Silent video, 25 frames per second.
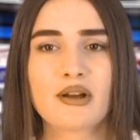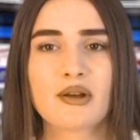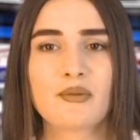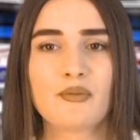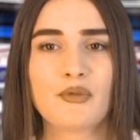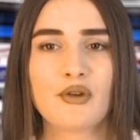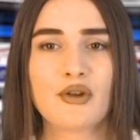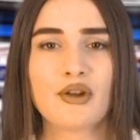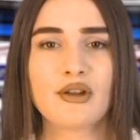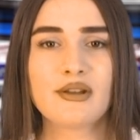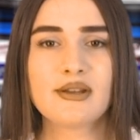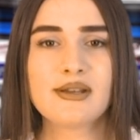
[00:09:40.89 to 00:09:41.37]

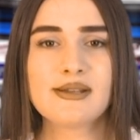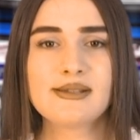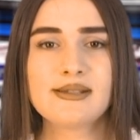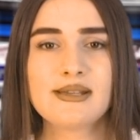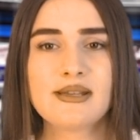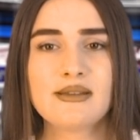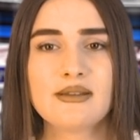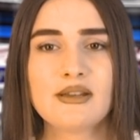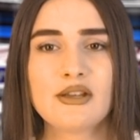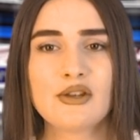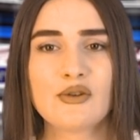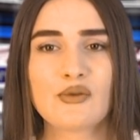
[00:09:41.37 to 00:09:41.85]

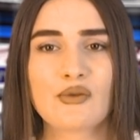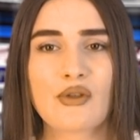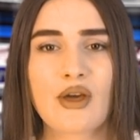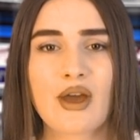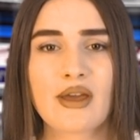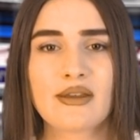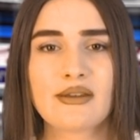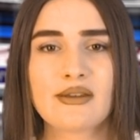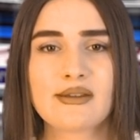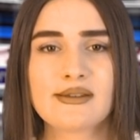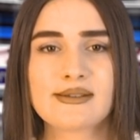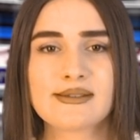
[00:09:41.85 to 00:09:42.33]
communities in the
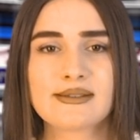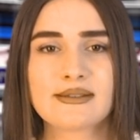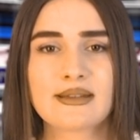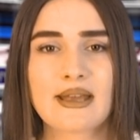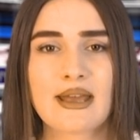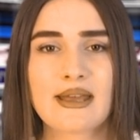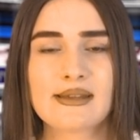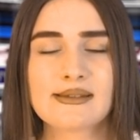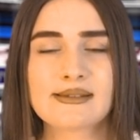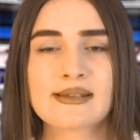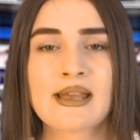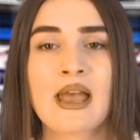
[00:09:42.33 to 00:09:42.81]
United
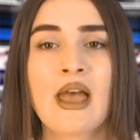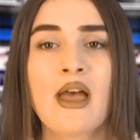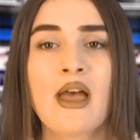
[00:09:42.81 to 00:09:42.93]
States.